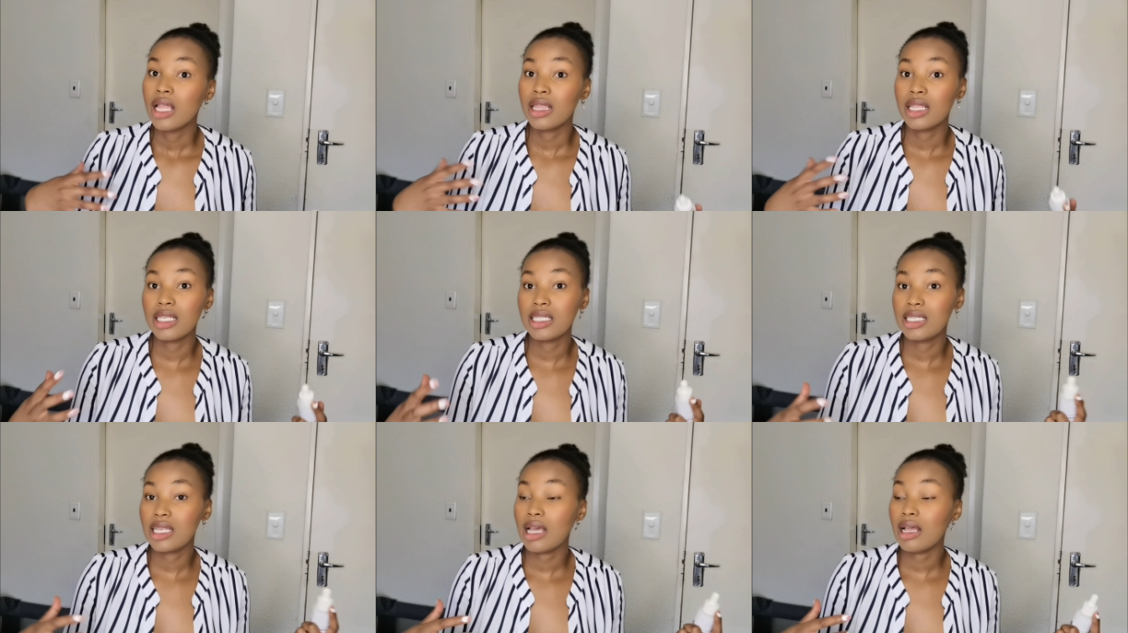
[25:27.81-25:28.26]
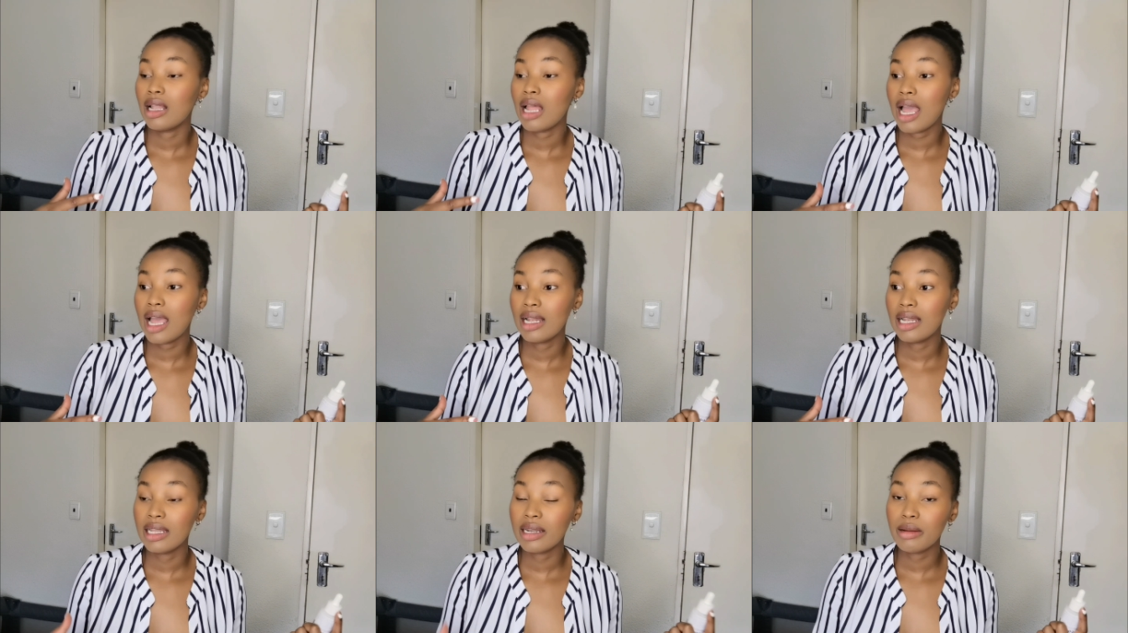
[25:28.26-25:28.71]
there's a,
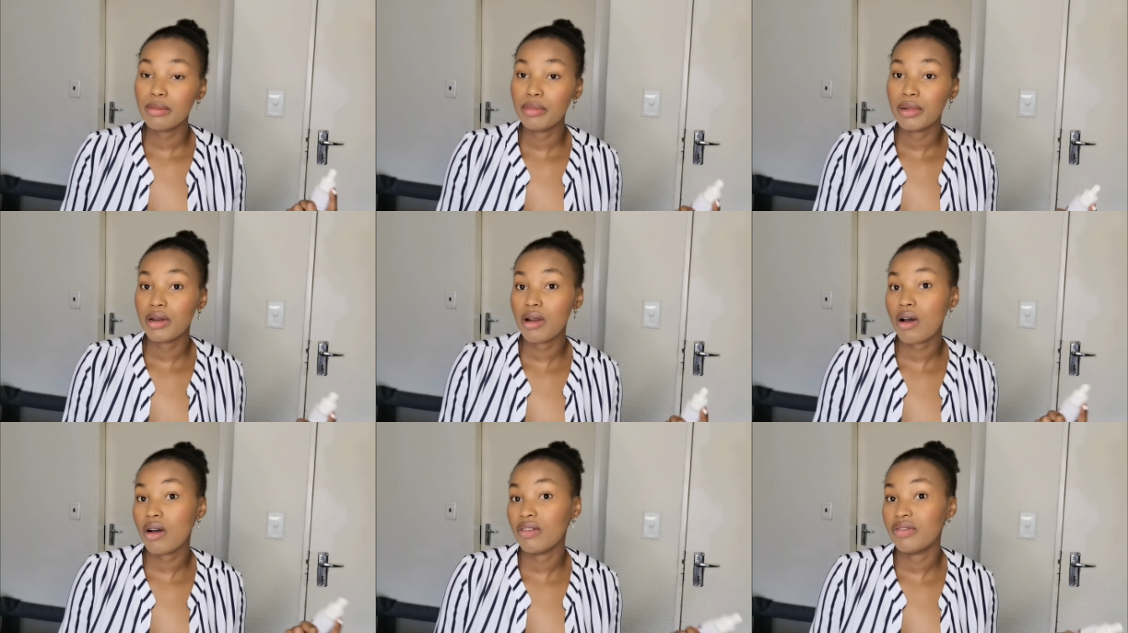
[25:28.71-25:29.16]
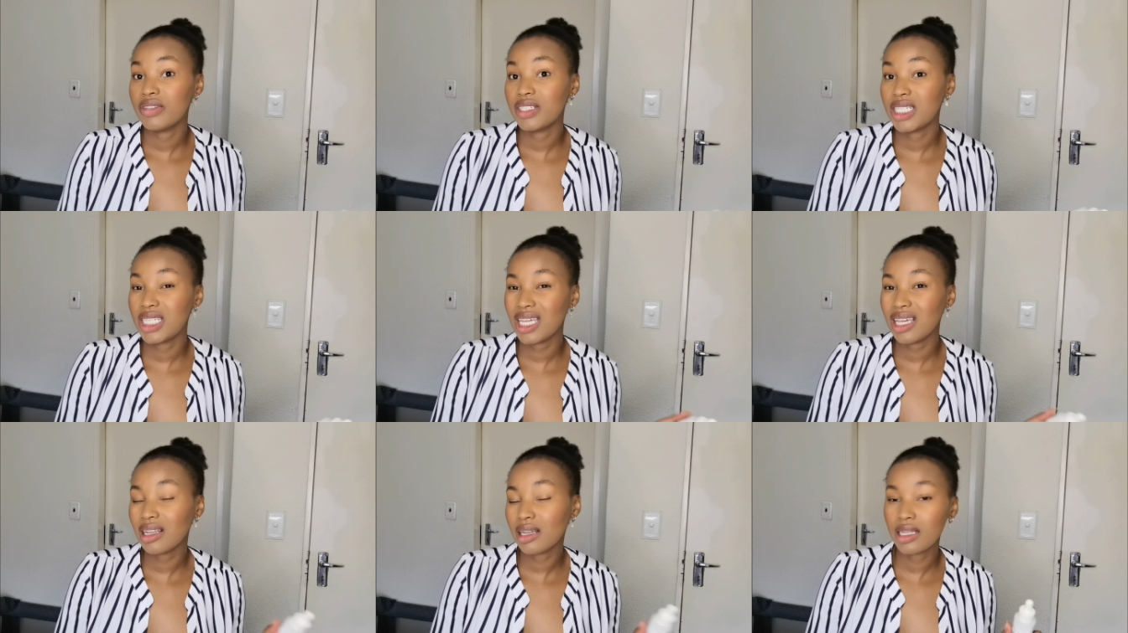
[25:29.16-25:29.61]
a little bit of
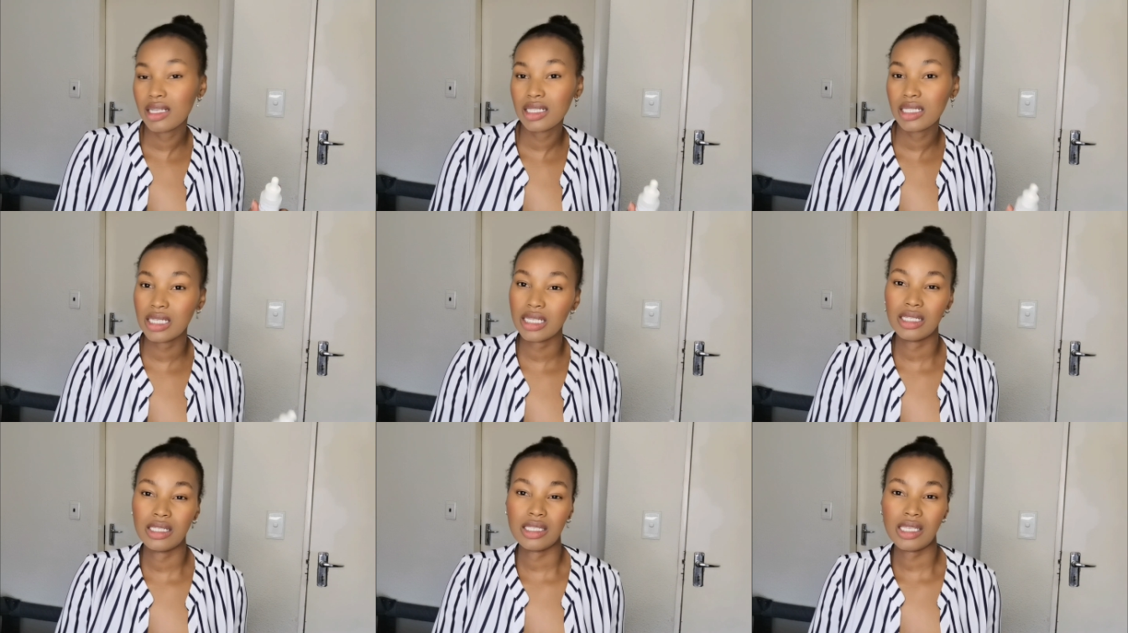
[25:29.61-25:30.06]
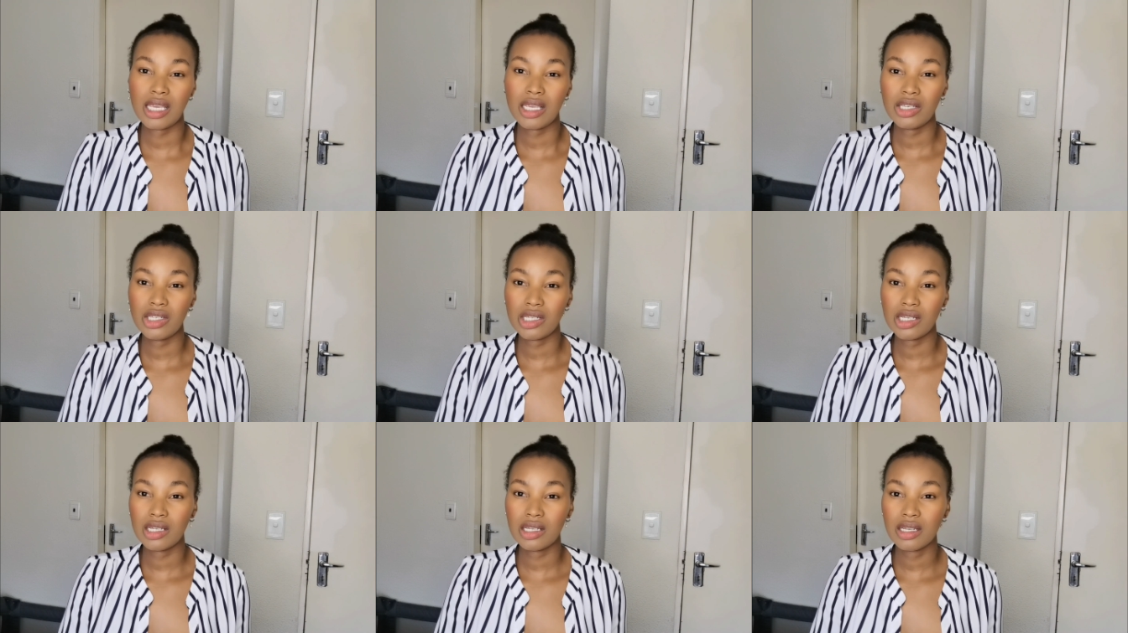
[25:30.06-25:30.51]
tingling
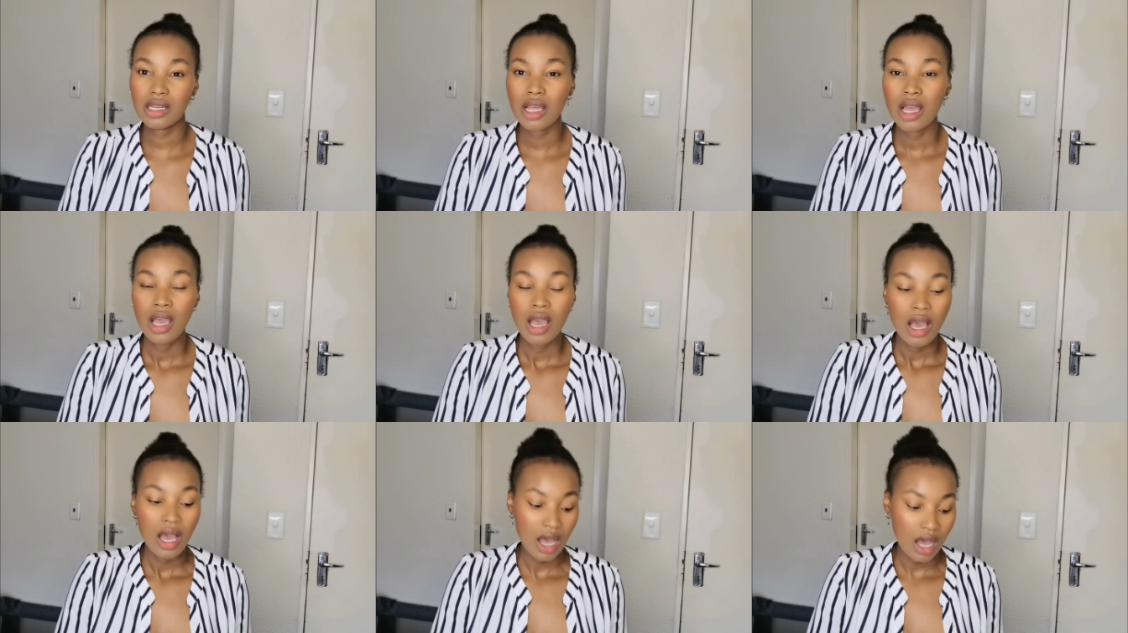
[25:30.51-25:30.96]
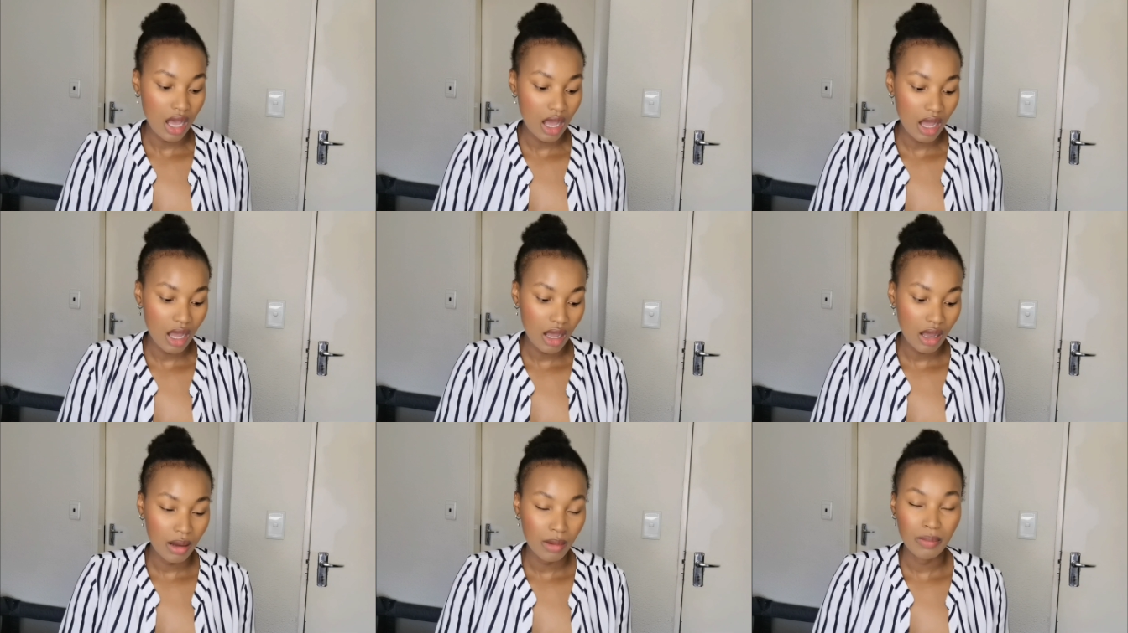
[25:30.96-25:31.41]
sensation
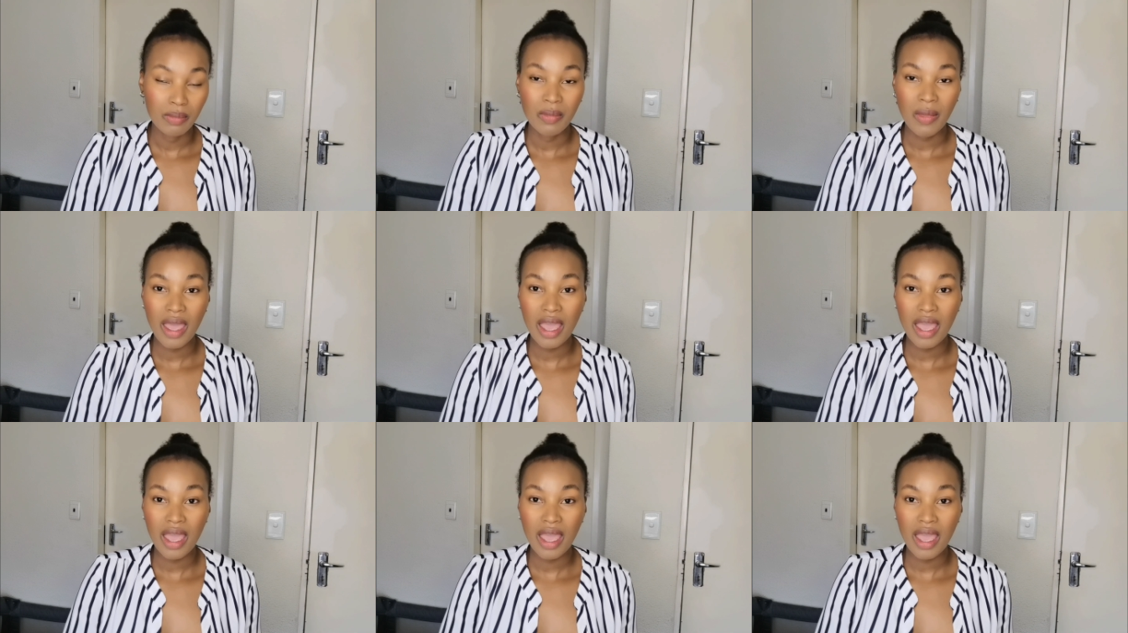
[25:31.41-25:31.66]
um,